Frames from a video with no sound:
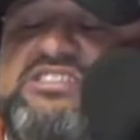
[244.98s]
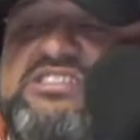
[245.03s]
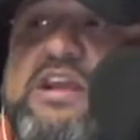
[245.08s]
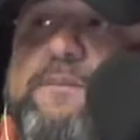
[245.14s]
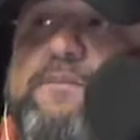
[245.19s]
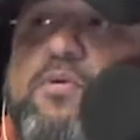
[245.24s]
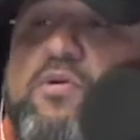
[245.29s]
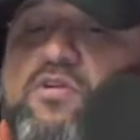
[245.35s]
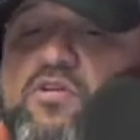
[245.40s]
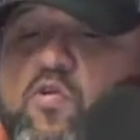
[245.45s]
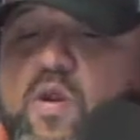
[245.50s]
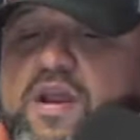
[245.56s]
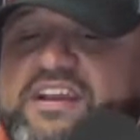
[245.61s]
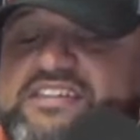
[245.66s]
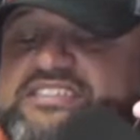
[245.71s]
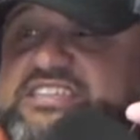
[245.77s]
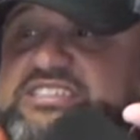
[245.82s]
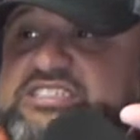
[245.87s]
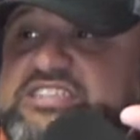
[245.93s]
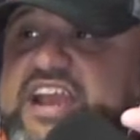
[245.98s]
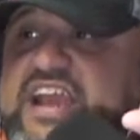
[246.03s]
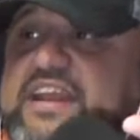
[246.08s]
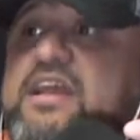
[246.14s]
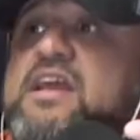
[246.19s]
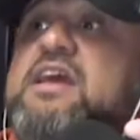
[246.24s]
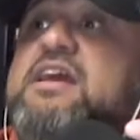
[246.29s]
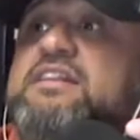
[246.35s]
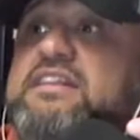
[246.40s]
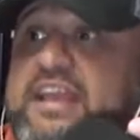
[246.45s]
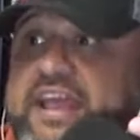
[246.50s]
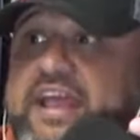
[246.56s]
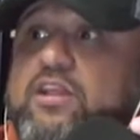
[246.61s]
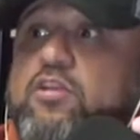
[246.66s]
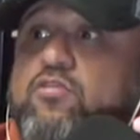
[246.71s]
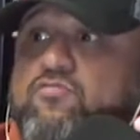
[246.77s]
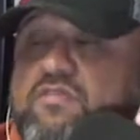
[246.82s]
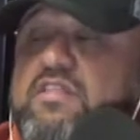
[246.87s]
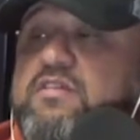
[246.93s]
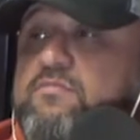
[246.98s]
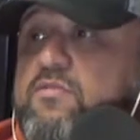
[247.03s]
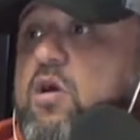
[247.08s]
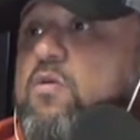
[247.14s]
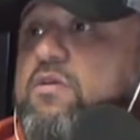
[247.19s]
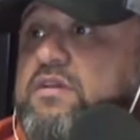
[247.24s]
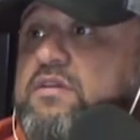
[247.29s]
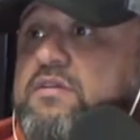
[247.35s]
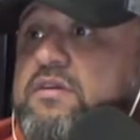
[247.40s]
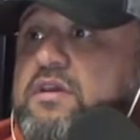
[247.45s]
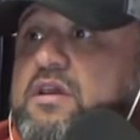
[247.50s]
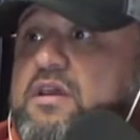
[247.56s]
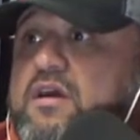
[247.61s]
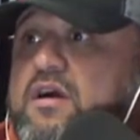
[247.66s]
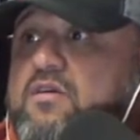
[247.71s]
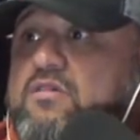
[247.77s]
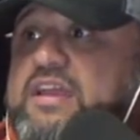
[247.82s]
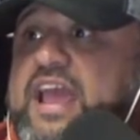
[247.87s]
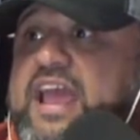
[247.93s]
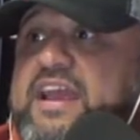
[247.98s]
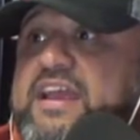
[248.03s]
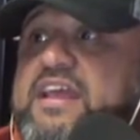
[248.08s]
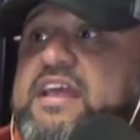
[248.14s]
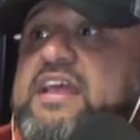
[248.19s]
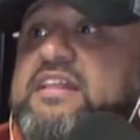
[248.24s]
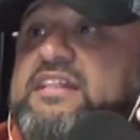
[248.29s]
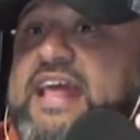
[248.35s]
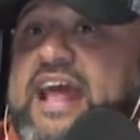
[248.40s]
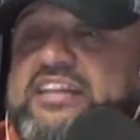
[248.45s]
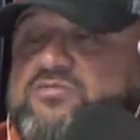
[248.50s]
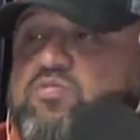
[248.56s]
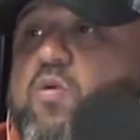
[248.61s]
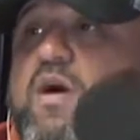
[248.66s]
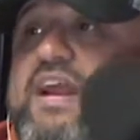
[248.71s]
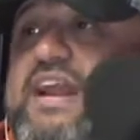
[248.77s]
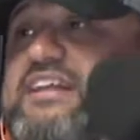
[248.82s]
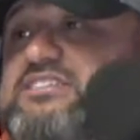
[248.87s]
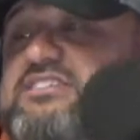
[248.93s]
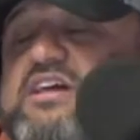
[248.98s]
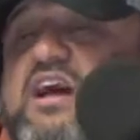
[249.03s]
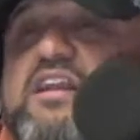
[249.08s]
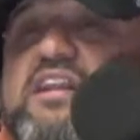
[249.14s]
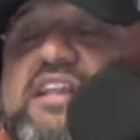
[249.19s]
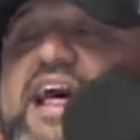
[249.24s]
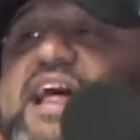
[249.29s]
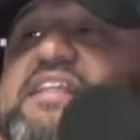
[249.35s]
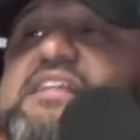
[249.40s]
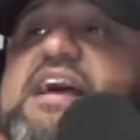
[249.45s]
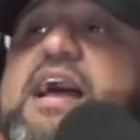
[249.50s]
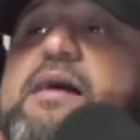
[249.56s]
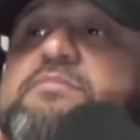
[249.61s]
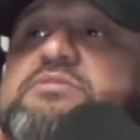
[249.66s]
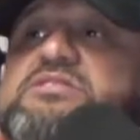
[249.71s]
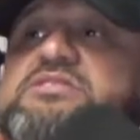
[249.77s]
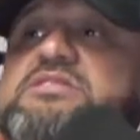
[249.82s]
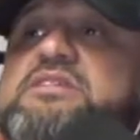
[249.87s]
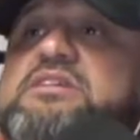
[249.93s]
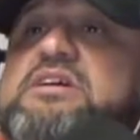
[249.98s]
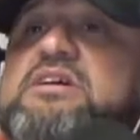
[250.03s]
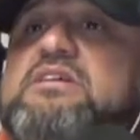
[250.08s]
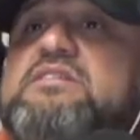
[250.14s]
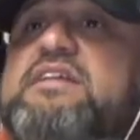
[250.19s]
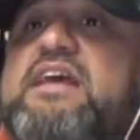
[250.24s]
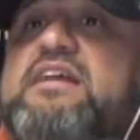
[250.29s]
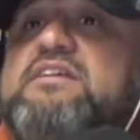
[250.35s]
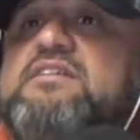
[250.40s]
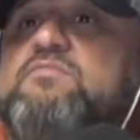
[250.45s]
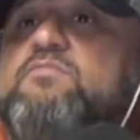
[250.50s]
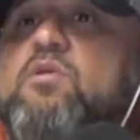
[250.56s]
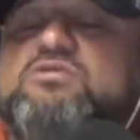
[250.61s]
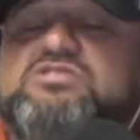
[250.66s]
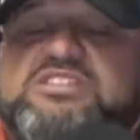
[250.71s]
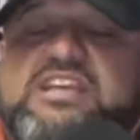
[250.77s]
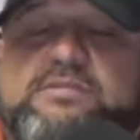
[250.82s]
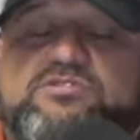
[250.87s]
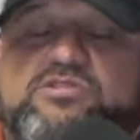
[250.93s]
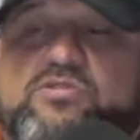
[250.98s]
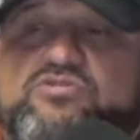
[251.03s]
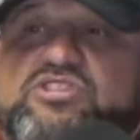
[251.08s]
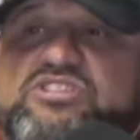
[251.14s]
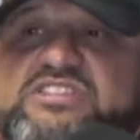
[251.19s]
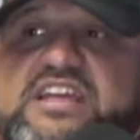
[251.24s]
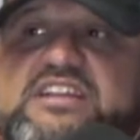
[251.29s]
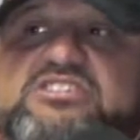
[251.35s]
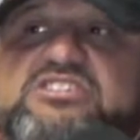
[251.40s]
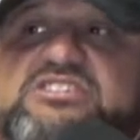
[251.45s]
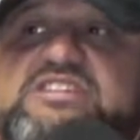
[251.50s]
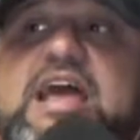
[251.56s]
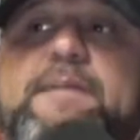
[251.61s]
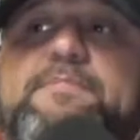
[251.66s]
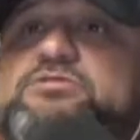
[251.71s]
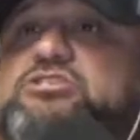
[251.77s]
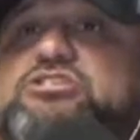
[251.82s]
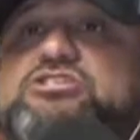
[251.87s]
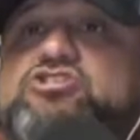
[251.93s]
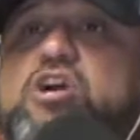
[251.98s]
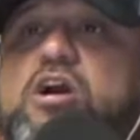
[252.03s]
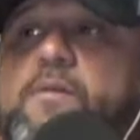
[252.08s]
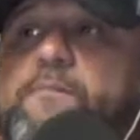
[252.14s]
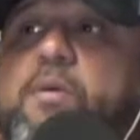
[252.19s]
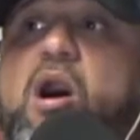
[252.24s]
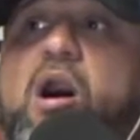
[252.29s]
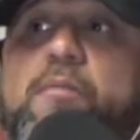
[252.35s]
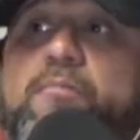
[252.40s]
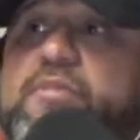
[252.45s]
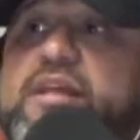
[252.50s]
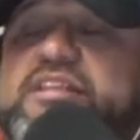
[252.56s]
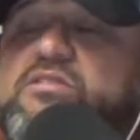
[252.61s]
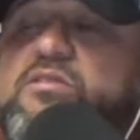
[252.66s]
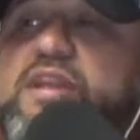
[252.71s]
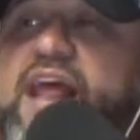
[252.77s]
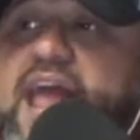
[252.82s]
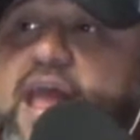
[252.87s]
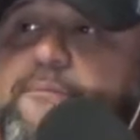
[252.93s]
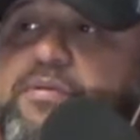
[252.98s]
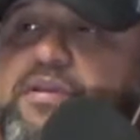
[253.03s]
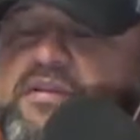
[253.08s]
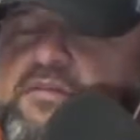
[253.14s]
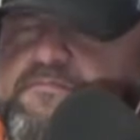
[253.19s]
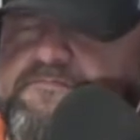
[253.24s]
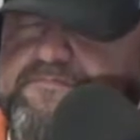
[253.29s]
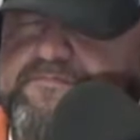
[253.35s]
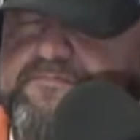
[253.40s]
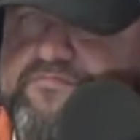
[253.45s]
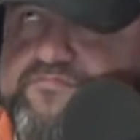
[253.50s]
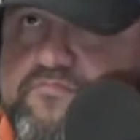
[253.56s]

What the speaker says: is simple, quick, succinct to get a little rhythm going. Okay? That's why that's done a lot of times. Most teams don't just get a snap and just chuck a bomb. That don't happen.